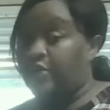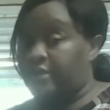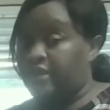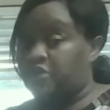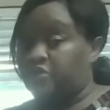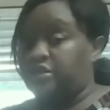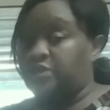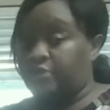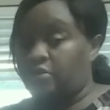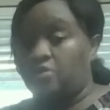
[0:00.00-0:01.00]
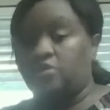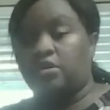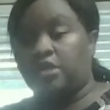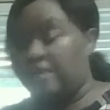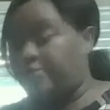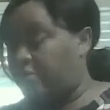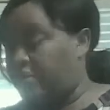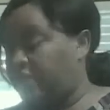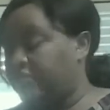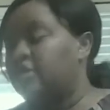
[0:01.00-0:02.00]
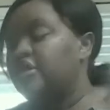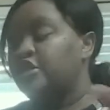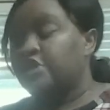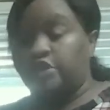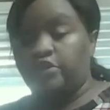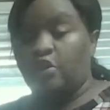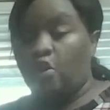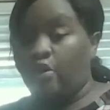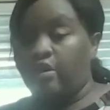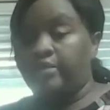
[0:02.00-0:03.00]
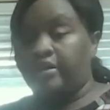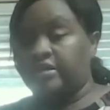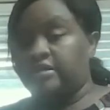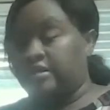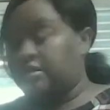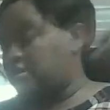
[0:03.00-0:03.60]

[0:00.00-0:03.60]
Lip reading: measuring spoon or cup or whatever to do your oil, because then it's